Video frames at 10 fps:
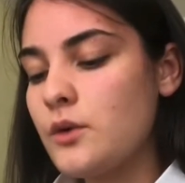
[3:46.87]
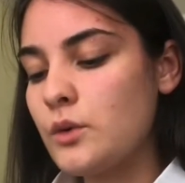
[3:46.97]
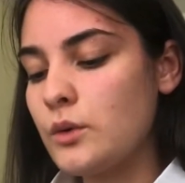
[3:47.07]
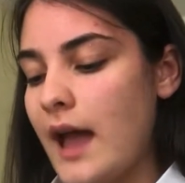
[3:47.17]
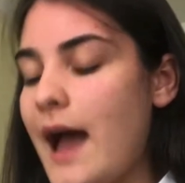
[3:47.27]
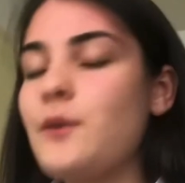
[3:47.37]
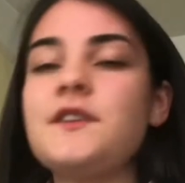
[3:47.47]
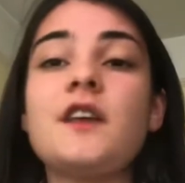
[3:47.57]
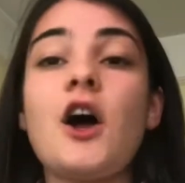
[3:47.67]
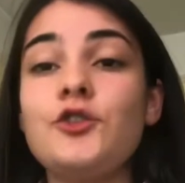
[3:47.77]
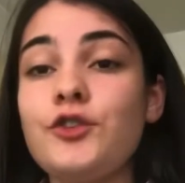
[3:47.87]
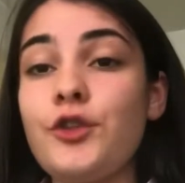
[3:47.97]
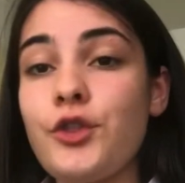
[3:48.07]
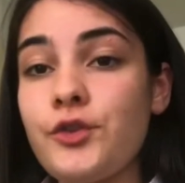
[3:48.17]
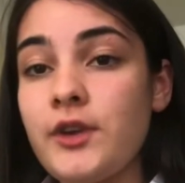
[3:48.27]
houses
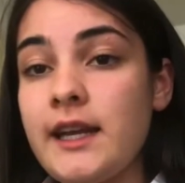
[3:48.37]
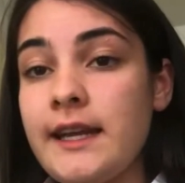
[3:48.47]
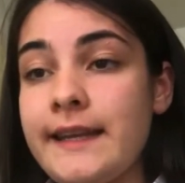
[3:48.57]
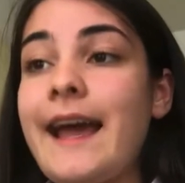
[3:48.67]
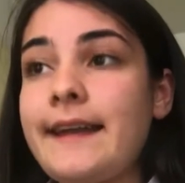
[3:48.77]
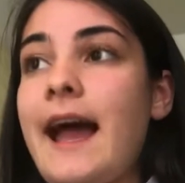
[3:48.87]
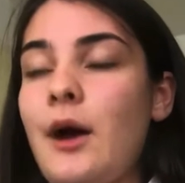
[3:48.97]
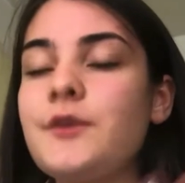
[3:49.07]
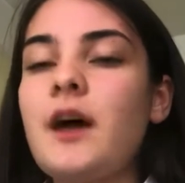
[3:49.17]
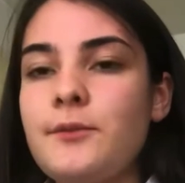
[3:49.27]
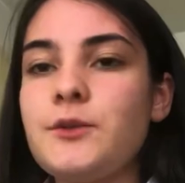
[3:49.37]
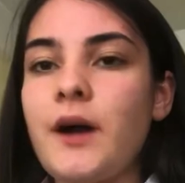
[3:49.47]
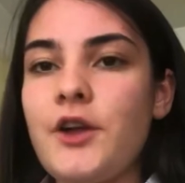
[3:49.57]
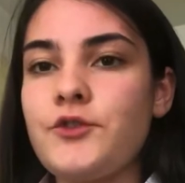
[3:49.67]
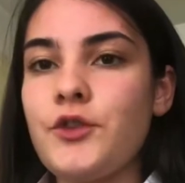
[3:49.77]
103, can house up to
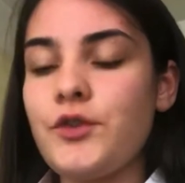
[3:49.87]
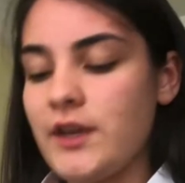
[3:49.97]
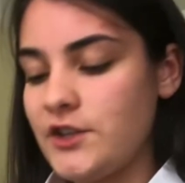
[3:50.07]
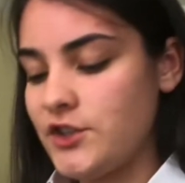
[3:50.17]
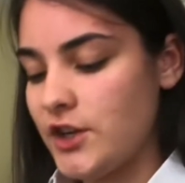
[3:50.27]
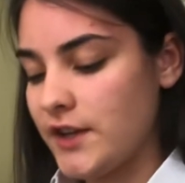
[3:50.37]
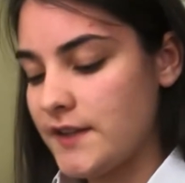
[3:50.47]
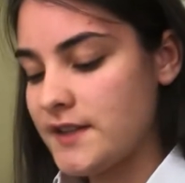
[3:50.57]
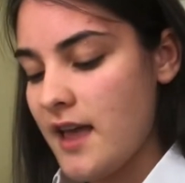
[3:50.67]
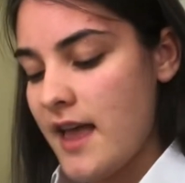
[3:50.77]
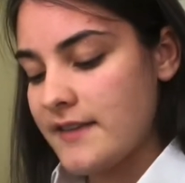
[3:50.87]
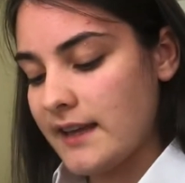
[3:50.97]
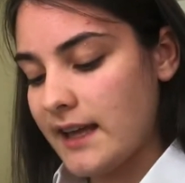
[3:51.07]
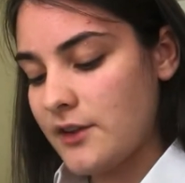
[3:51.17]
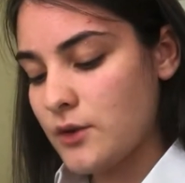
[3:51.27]
103 students.
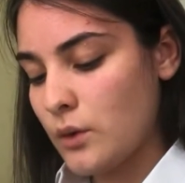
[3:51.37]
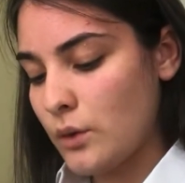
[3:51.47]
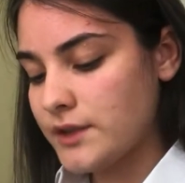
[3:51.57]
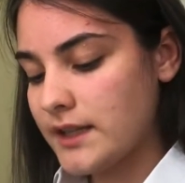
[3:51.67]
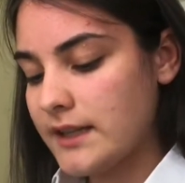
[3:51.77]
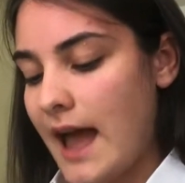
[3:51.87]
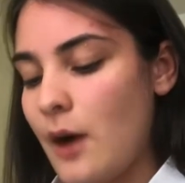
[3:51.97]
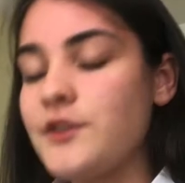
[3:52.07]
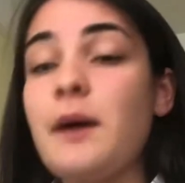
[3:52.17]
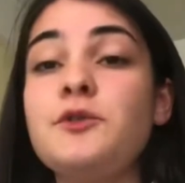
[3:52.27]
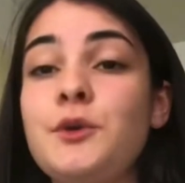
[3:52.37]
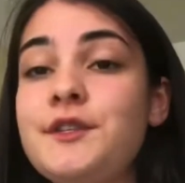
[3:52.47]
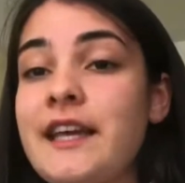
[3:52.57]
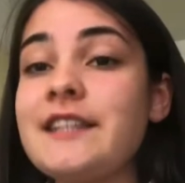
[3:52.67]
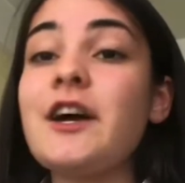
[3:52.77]
Senghennydd Court can house up to
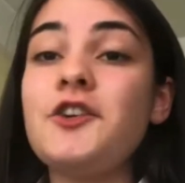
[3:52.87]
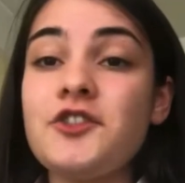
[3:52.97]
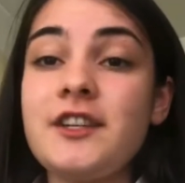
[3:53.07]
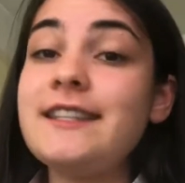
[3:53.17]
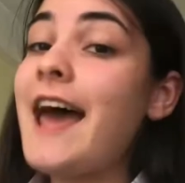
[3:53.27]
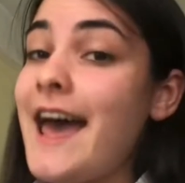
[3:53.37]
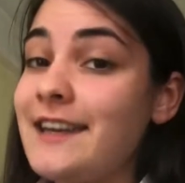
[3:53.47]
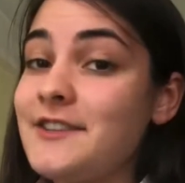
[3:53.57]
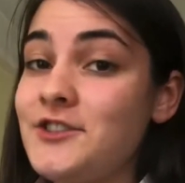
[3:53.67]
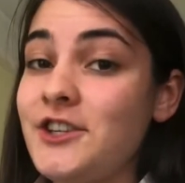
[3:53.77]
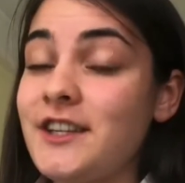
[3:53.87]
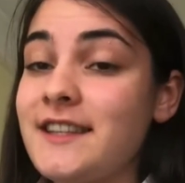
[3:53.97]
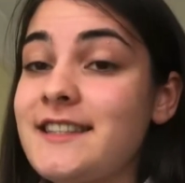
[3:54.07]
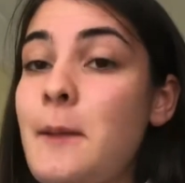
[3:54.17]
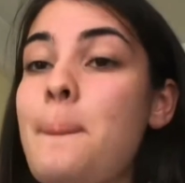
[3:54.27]
610
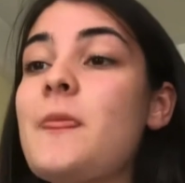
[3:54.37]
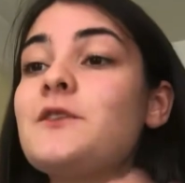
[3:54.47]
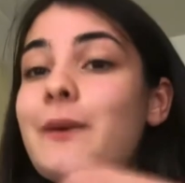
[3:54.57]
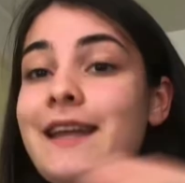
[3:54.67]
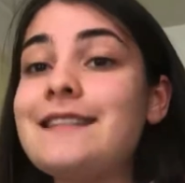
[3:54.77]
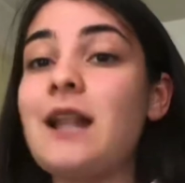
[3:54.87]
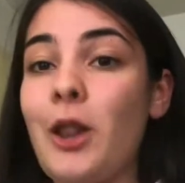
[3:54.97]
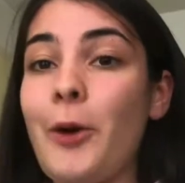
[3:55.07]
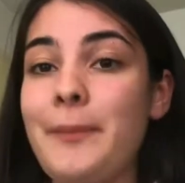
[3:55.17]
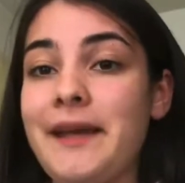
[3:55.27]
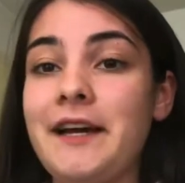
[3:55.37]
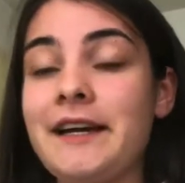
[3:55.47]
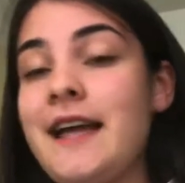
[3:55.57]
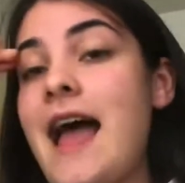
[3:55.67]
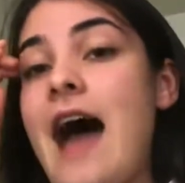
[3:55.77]
students. So it is a lot bigger,
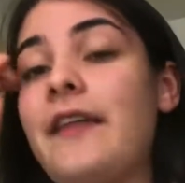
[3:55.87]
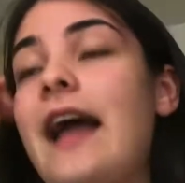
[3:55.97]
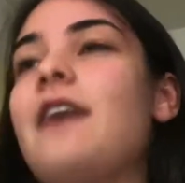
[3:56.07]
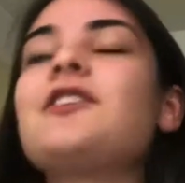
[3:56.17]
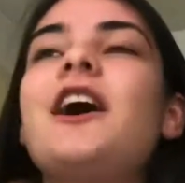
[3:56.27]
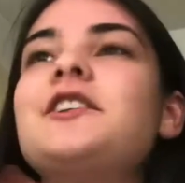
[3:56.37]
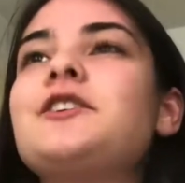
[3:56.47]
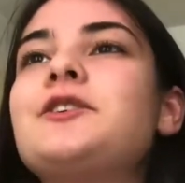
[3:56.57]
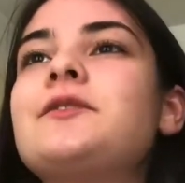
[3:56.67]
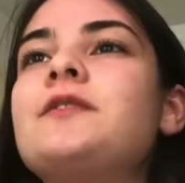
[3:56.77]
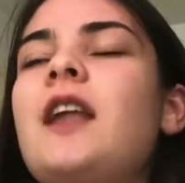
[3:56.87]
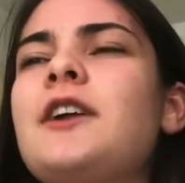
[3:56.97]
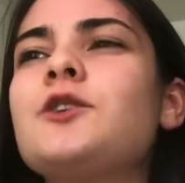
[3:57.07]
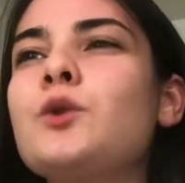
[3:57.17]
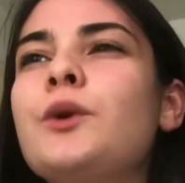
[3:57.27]
and they have kind of
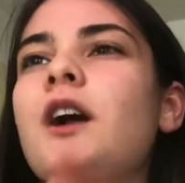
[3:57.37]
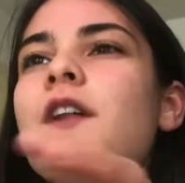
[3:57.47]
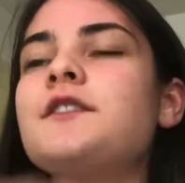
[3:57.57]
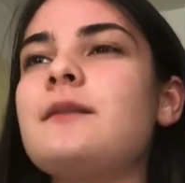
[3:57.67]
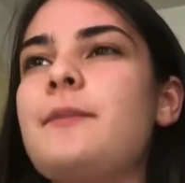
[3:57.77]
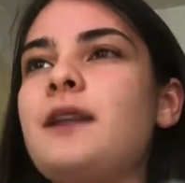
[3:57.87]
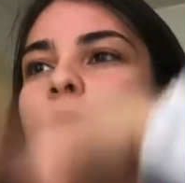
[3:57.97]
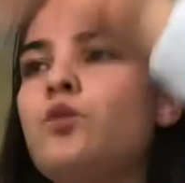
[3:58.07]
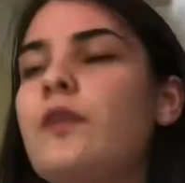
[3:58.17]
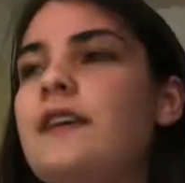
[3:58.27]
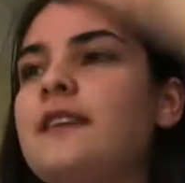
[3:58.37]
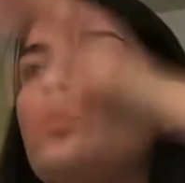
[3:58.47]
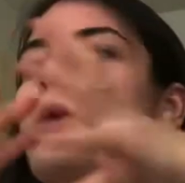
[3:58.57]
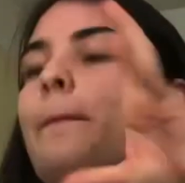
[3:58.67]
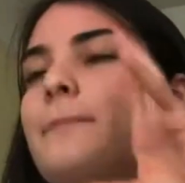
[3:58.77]
like courtyards. So there might be there's
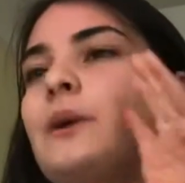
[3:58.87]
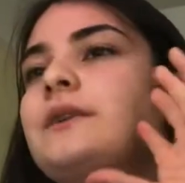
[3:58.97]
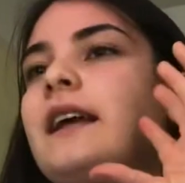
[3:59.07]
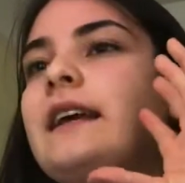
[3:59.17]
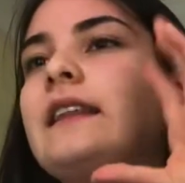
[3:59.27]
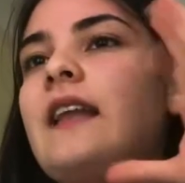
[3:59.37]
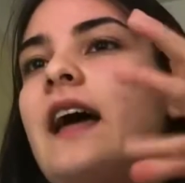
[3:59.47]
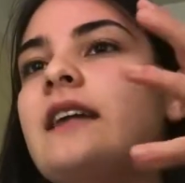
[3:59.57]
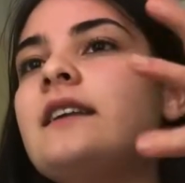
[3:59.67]
like one building, and then